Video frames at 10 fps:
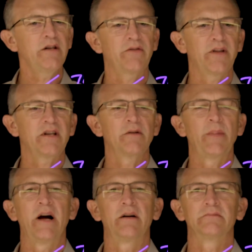you think
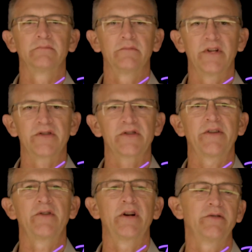about this
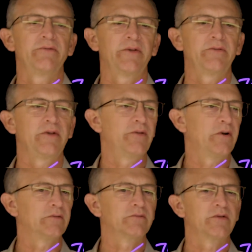750
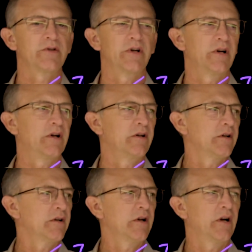volt
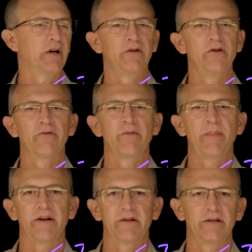
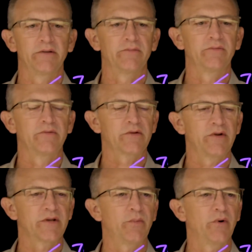non-repetitive
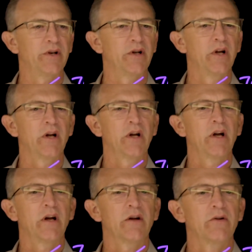stress point?
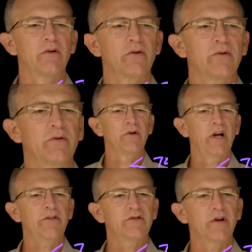You
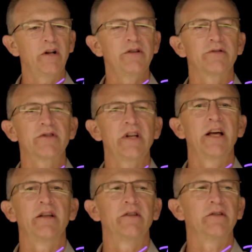have to
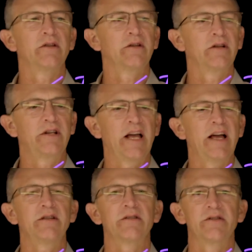understand that
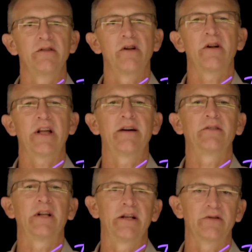GaN does not
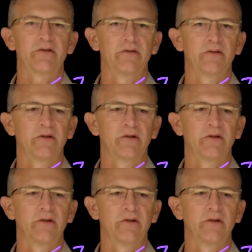avalanche.